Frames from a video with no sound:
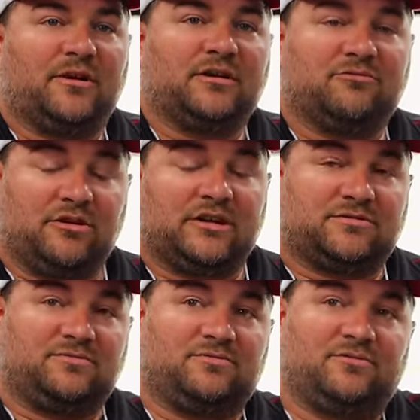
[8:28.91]
my well, that's
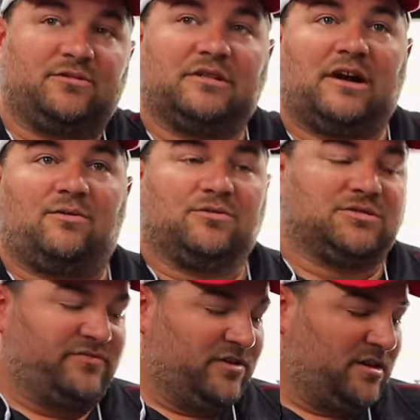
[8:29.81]
one I ordered
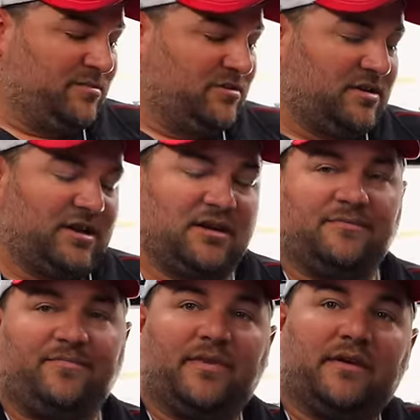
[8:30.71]
some for him the other day.
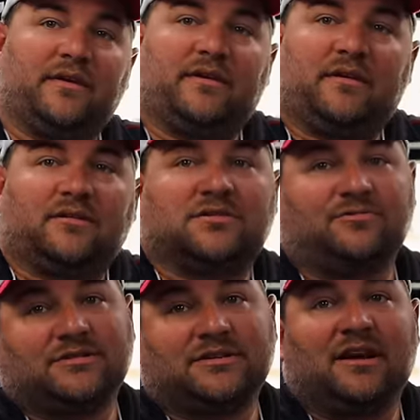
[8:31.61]
So
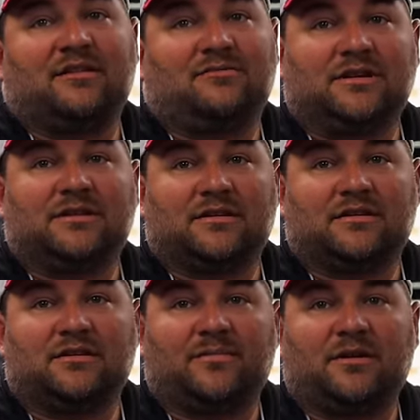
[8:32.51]
we'll see how long they take
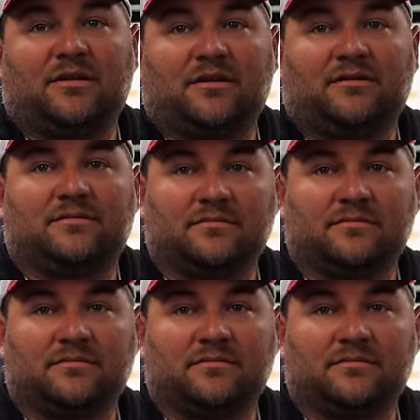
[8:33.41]
to come in then.